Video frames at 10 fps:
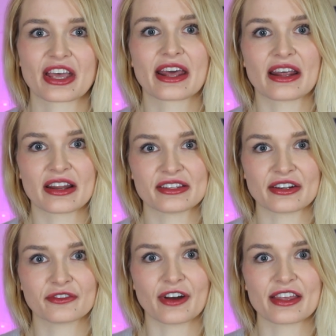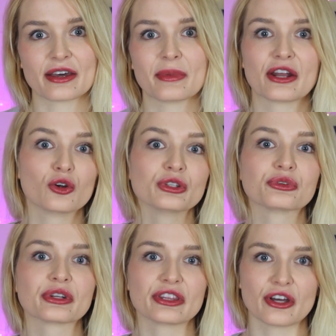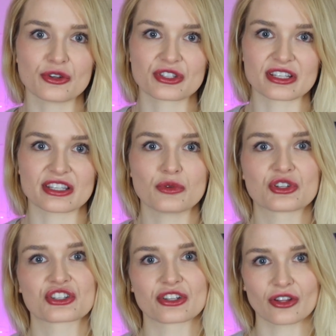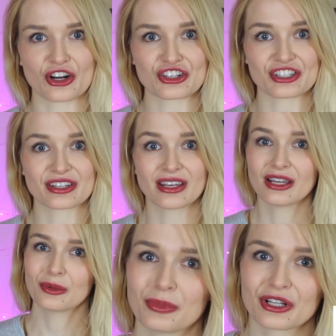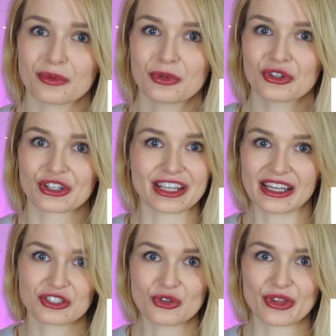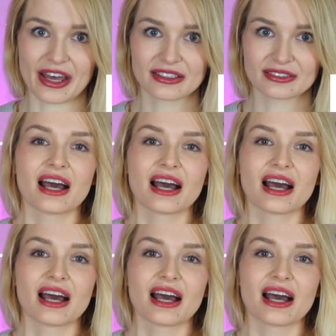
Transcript: and identify them and only read those to see which is the largest. But a computer can't do that.